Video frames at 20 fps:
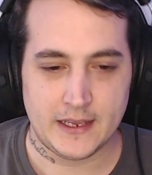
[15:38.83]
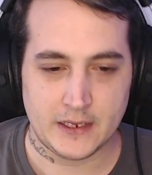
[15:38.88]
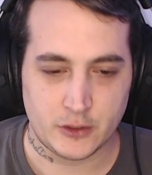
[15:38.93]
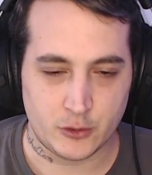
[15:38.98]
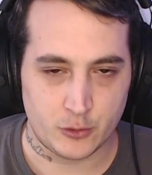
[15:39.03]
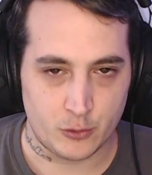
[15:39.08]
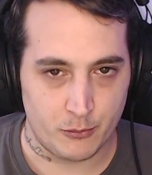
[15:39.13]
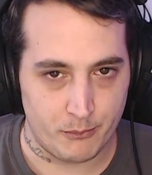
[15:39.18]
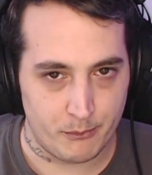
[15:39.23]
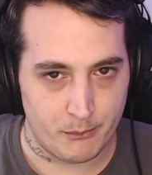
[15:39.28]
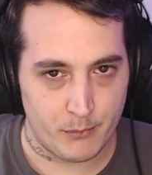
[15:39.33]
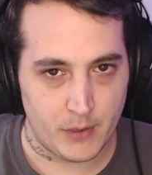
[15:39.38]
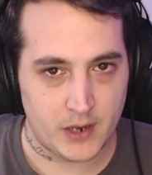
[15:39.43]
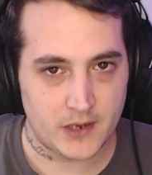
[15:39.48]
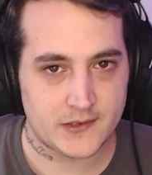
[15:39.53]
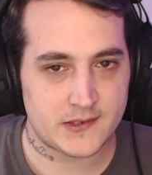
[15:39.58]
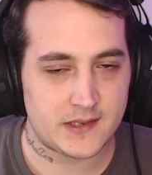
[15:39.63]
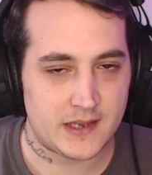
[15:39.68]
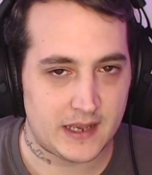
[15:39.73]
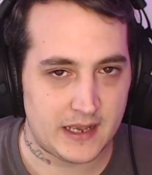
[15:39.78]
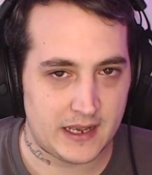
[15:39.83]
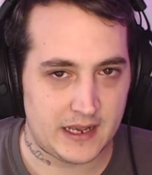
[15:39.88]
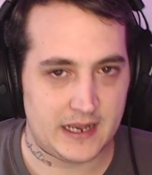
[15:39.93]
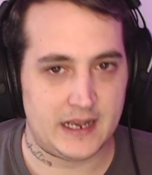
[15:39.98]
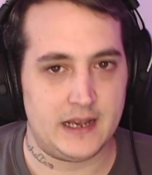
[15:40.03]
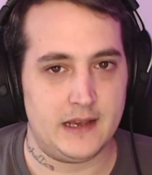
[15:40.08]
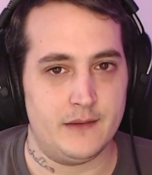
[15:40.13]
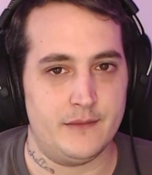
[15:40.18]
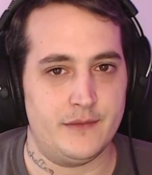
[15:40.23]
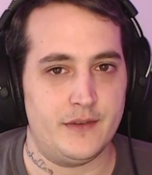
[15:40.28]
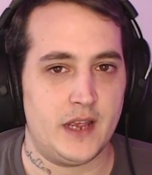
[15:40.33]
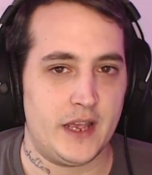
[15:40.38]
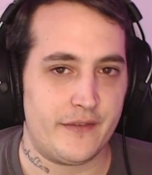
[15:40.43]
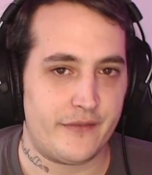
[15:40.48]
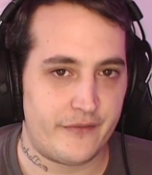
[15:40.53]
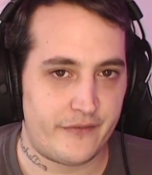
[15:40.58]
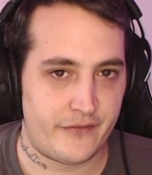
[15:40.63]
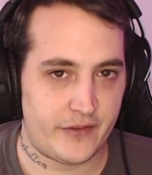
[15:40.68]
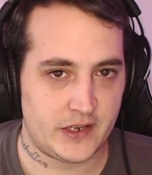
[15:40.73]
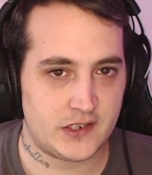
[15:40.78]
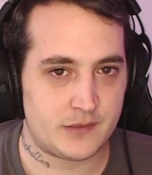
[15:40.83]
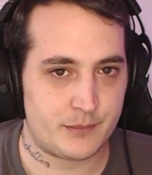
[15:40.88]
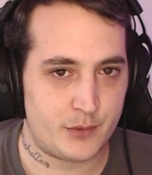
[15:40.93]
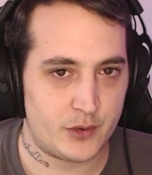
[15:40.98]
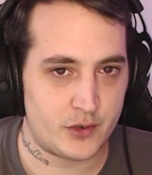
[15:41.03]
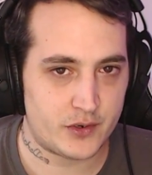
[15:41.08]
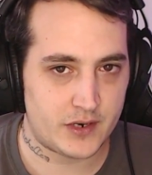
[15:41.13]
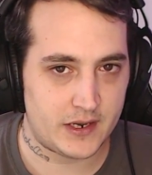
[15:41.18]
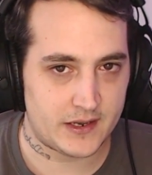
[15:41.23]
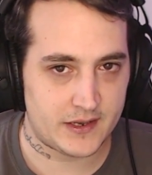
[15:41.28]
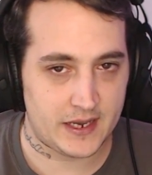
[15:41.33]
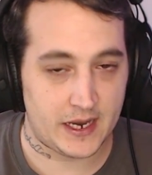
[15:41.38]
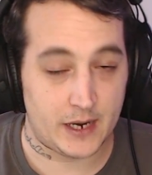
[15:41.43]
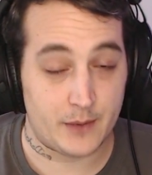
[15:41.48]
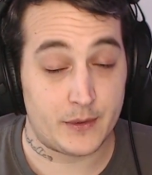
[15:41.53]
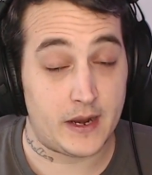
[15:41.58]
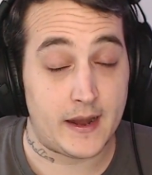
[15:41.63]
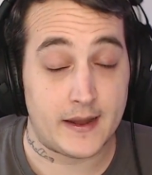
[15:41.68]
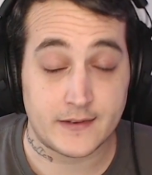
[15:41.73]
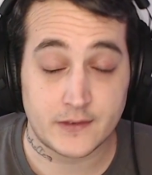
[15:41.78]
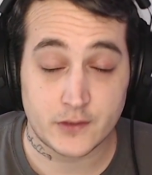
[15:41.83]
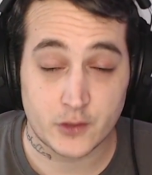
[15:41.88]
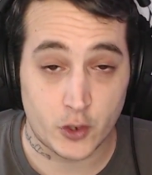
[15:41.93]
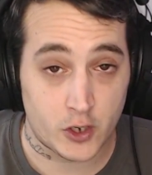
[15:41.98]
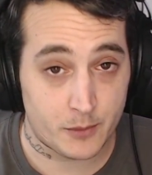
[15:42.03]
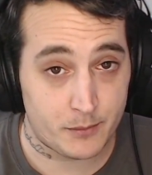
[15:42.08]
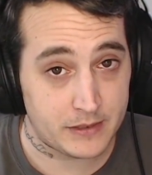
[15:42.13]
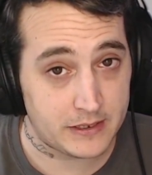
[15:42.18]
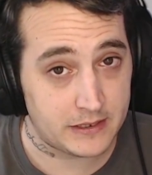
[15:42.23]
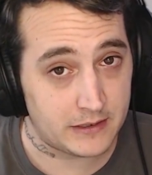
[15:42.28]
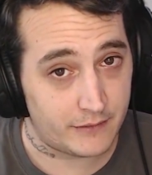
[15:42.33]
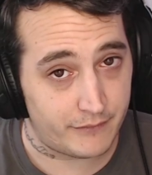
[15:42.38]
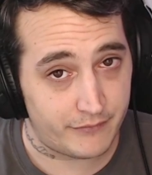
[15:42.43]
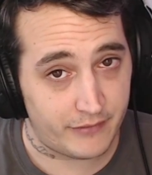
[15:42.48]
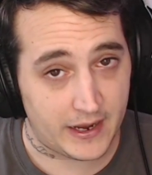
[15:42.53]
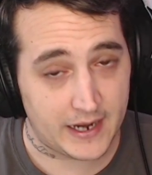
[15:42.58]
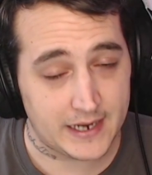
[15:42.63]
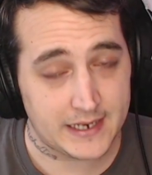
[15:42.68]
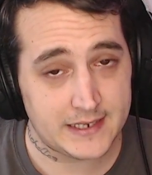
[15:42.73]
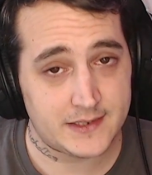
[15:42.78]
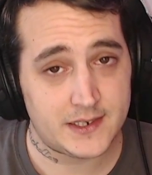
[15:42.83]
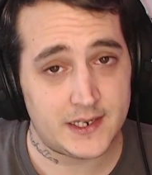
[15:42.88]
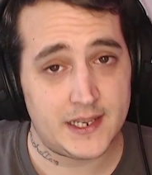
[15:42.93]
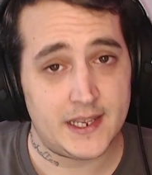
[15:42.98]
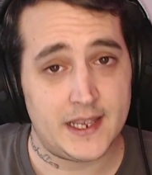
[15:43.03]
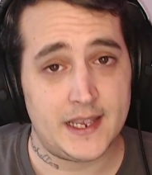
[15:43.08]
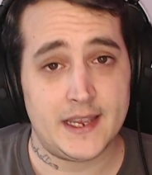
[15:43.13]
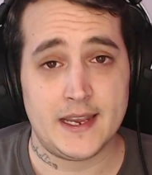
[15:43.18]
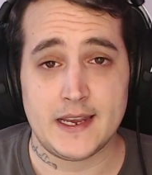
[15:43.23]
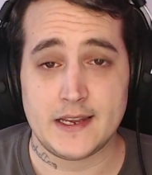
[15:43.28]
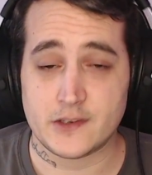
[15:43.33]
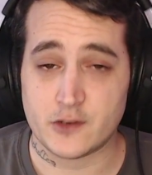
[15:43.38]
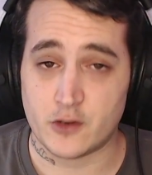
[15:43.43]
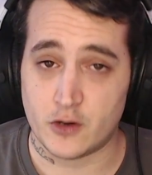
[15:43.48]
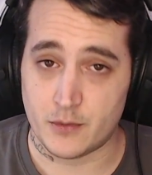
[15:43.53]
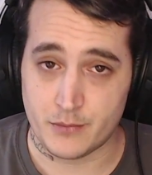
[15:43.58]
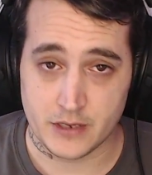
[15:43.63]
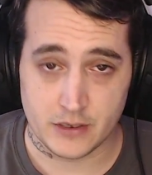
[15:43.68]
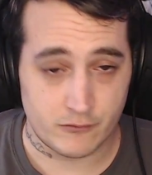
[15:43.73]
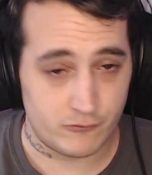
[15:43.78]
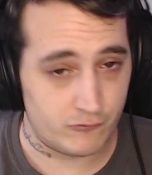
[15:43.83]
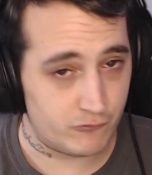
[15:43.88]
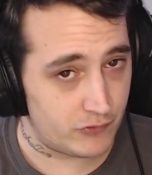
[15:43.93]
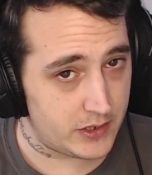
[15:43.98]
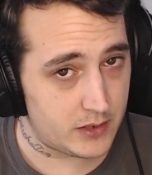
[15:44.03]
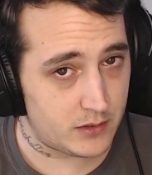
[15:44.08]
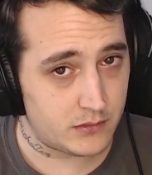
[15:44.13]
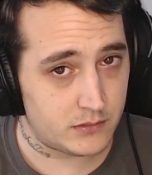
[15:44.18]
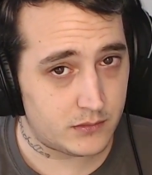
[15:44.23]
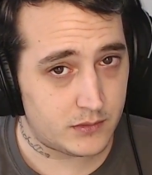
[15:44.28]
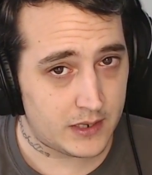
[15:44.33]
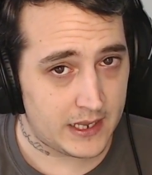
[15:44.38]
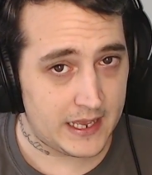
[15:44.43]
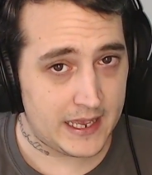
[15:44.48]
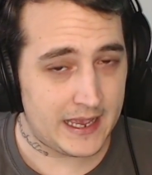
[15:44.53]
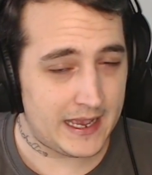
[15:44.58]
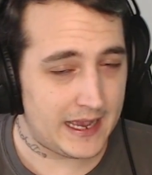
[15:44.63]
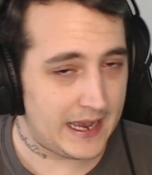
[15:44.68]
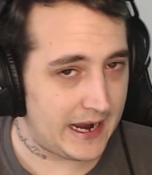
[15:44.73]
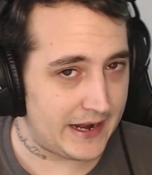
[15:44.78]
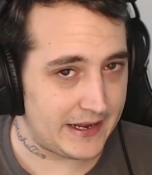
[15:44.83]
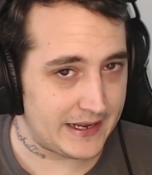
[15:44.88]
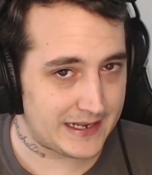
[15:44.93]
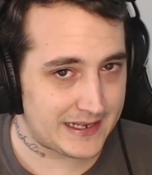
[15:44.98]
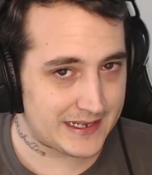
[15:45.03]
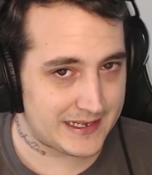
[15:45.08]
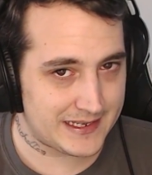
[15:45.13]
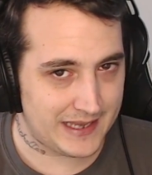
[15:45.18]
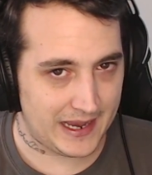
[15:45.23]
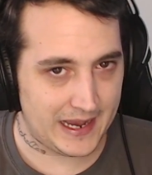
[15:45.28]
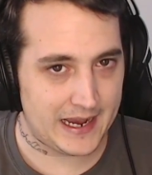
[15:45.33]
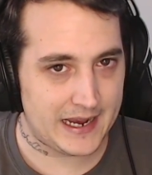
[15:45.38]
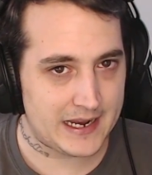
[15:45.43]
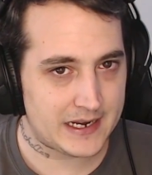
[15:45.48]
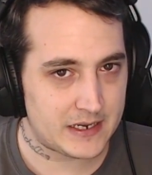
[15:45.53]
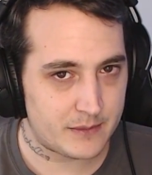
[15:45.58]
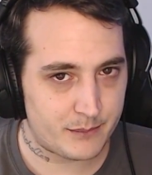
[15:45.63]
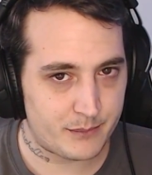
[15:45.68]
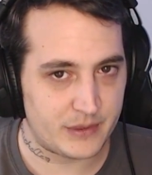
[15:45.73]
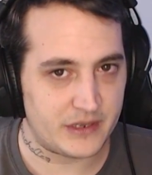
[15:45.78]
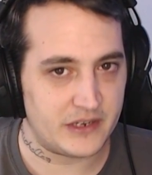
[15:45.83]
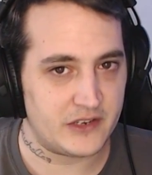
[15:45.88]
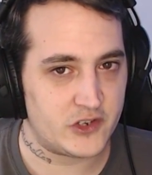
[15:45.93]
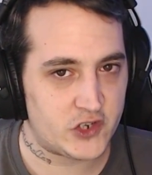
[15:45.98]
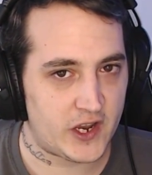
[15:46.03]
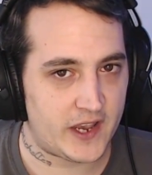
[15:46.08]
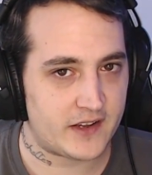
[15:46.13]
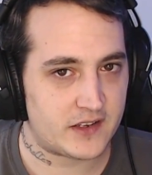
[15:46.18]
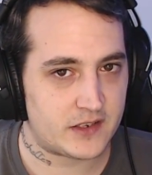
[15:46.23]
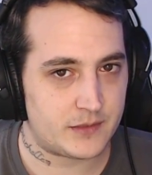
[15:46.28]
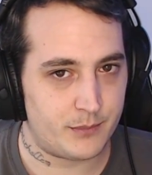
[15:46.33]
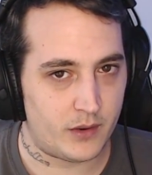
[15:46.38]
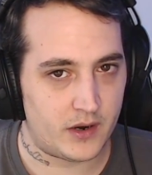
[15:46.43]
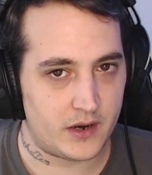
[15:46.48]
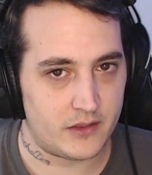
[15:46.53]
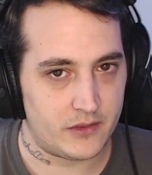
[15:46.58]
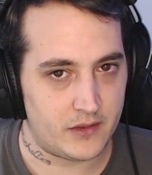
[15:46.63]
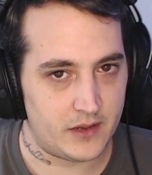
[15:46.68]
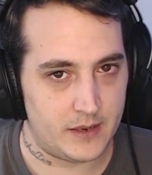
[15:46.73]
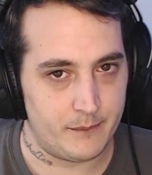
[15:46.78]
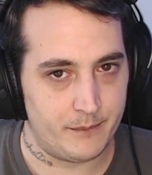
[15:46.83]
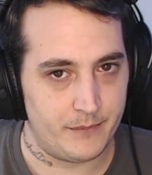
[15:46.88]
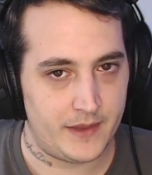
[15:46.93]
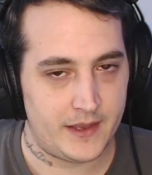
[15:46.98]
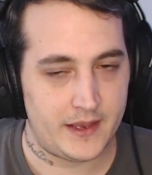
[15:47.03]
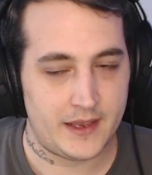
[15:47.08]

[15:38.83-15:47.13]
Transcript: You must have a Facebook account, and it's got to be valid, it's got to be real, and it can be checked by them.